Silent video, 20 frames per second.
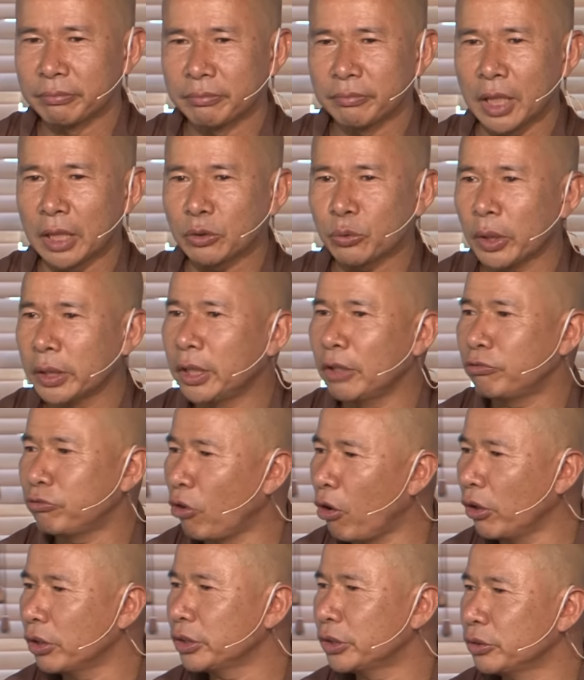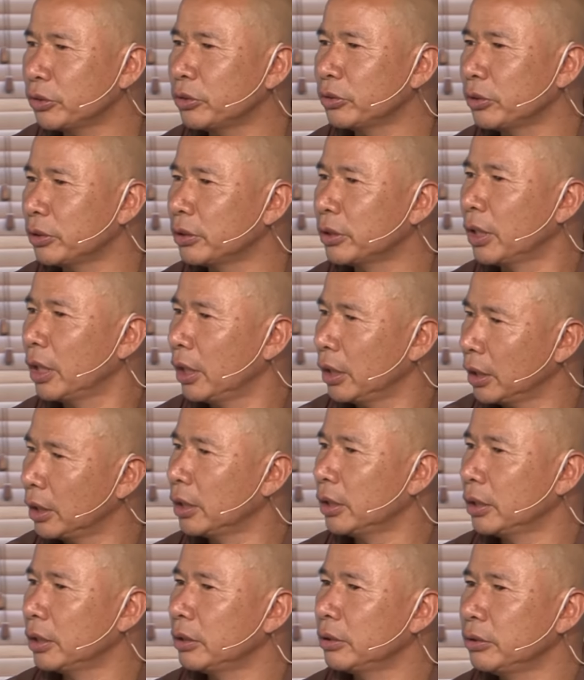That's why they fall into,
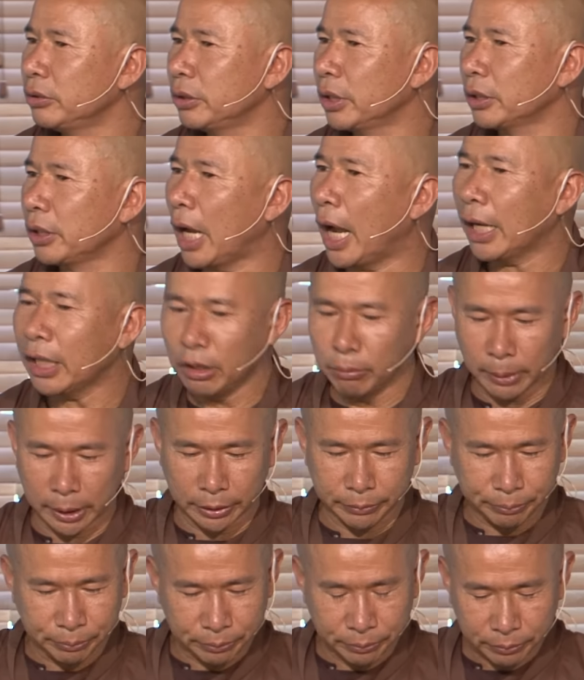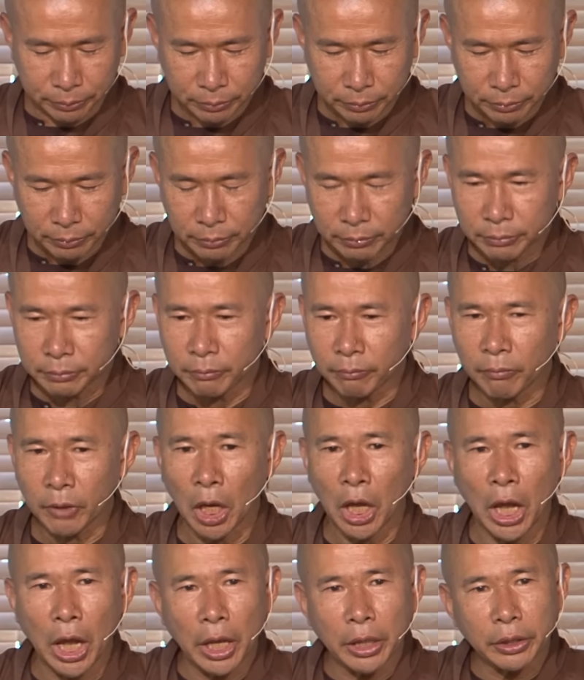you know, an argument.
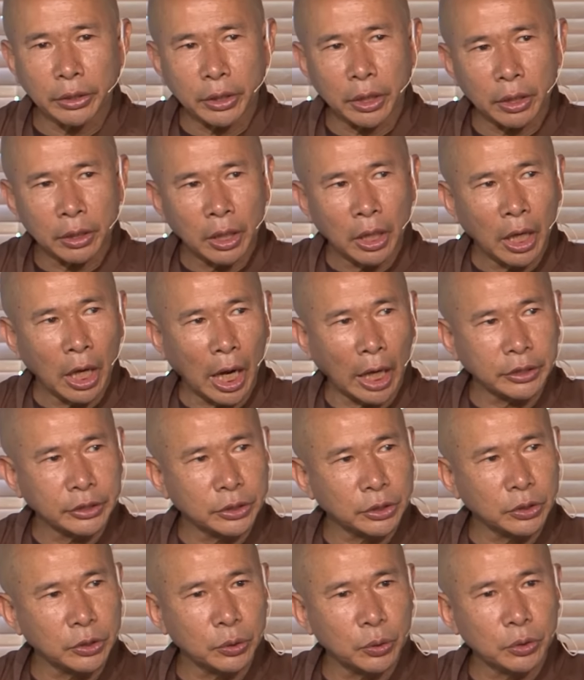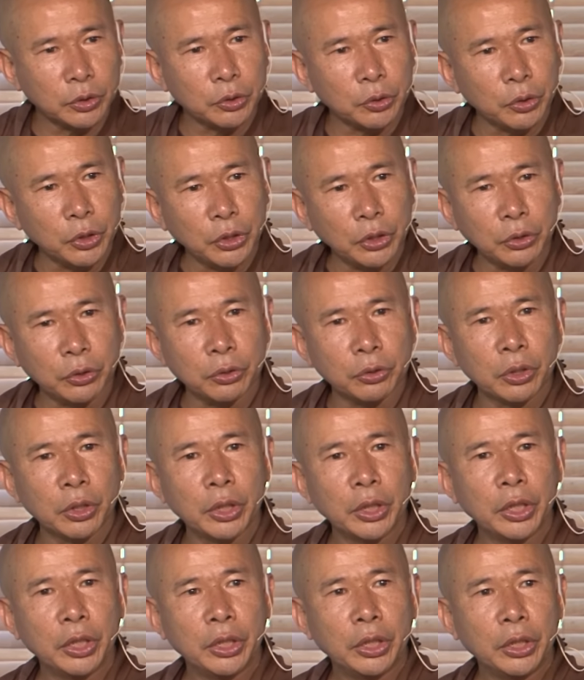And the hunter knows, so he
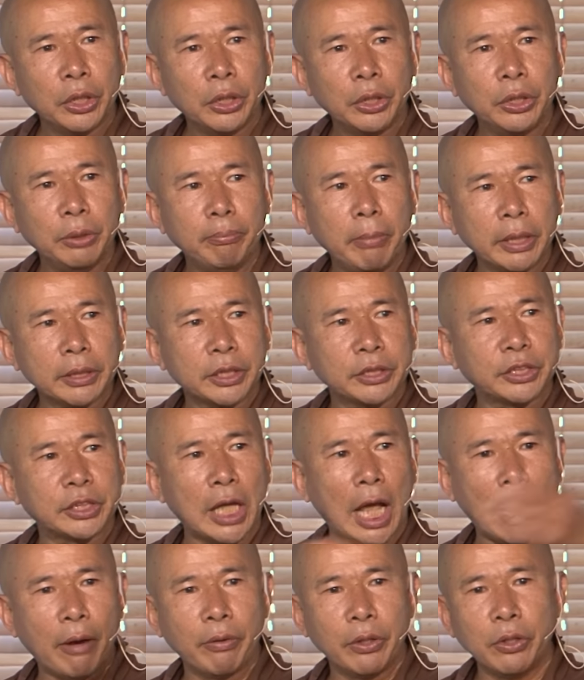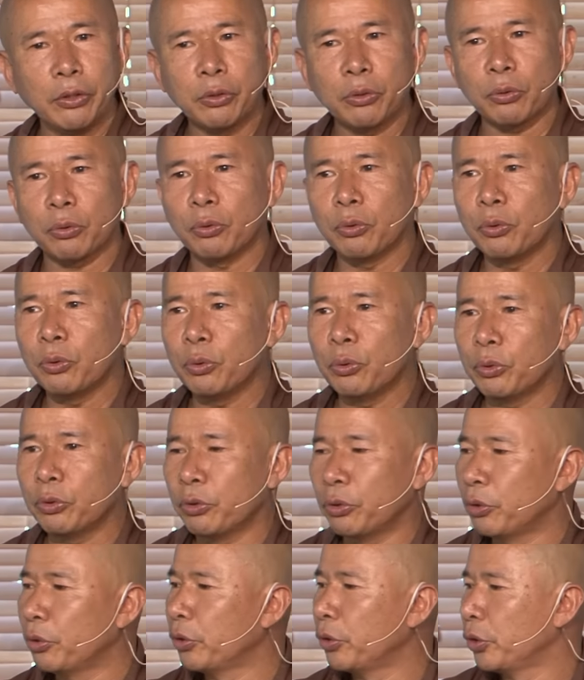makes the sound and he throw
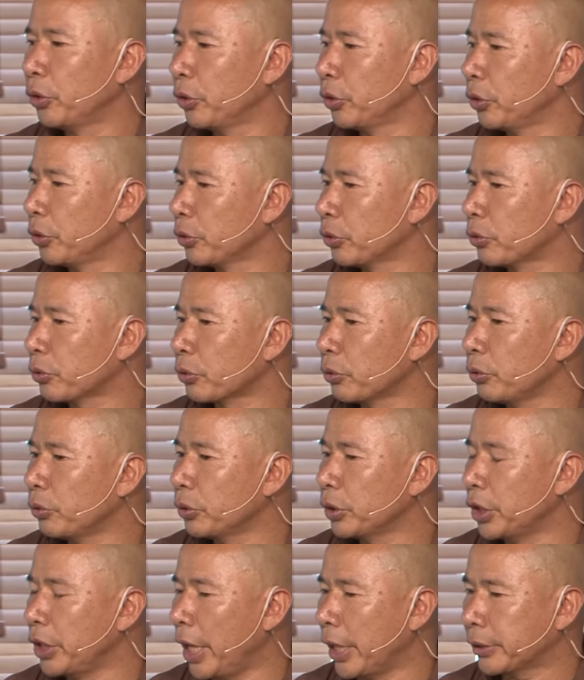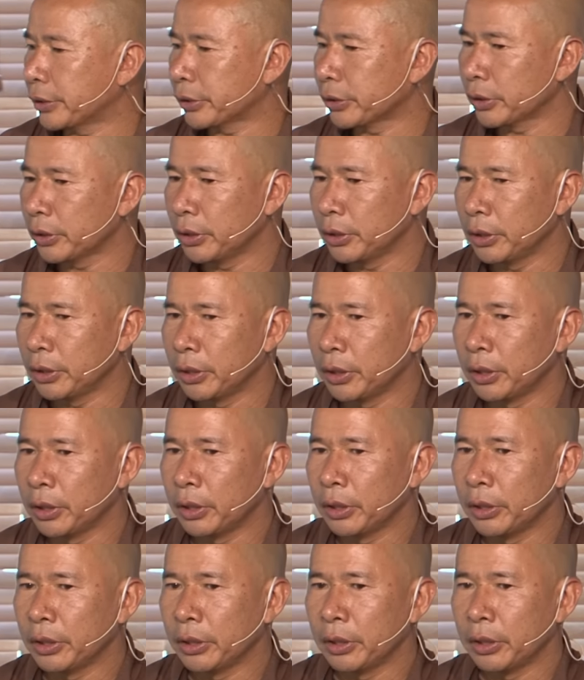the nets.
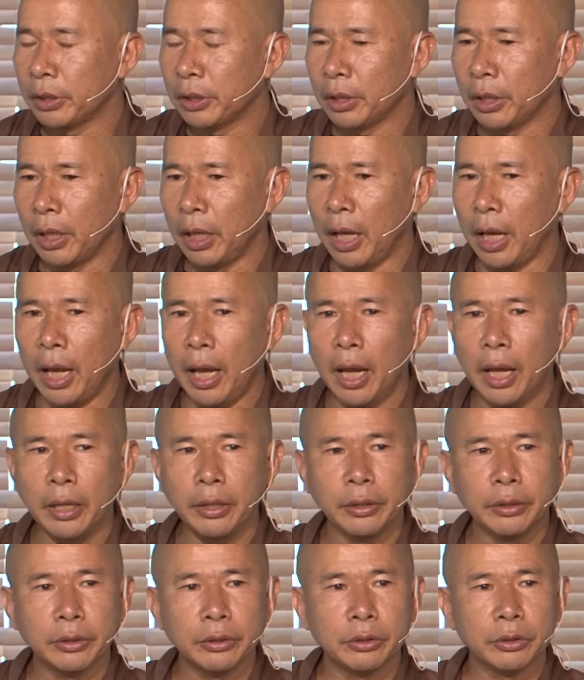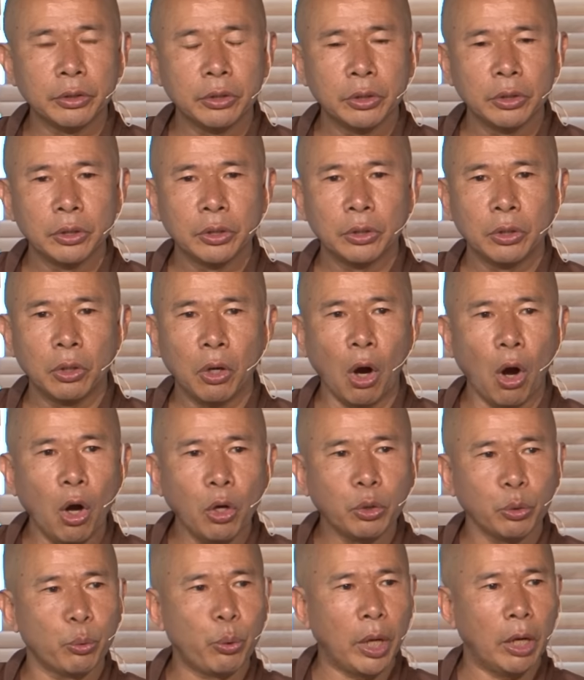And
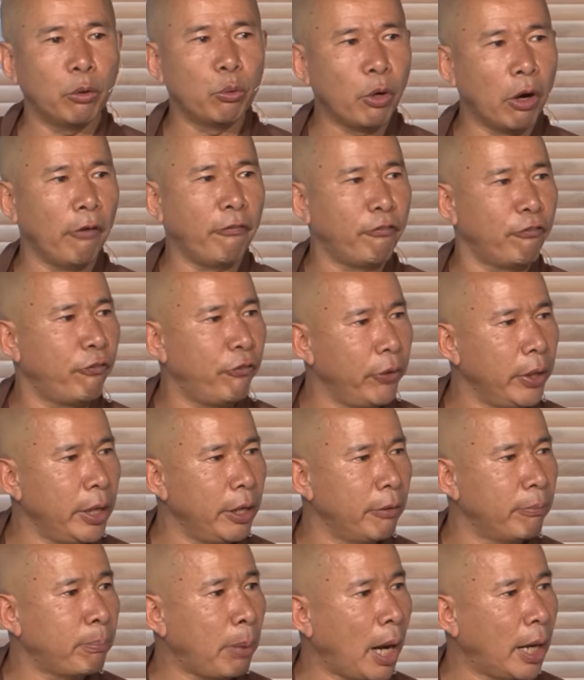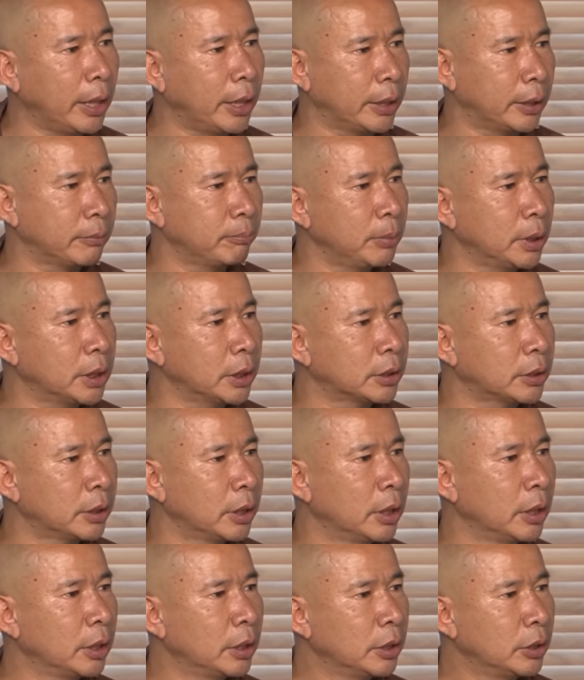all the quail were afraid, panic, because,
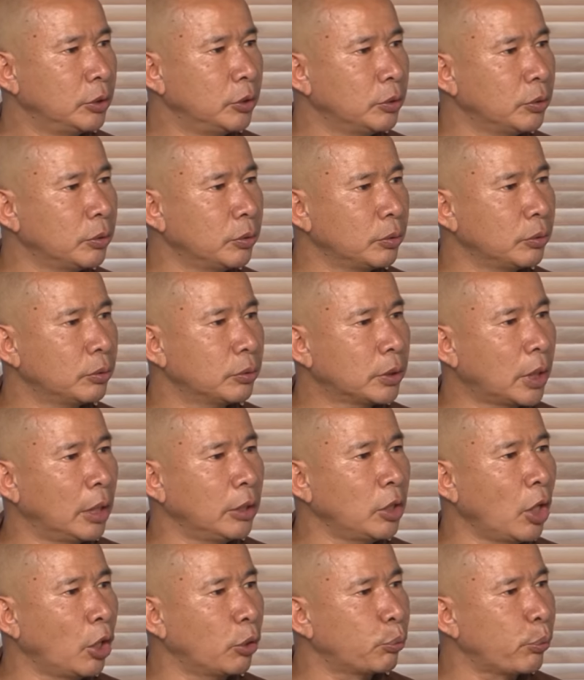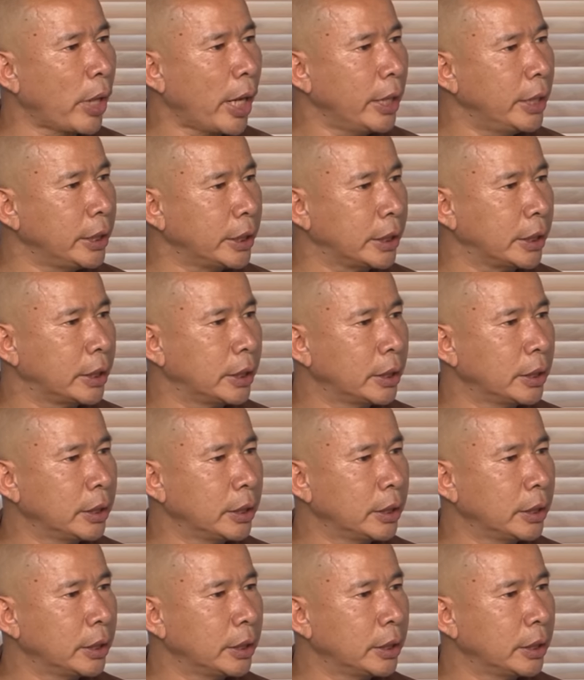you know, they're not ready.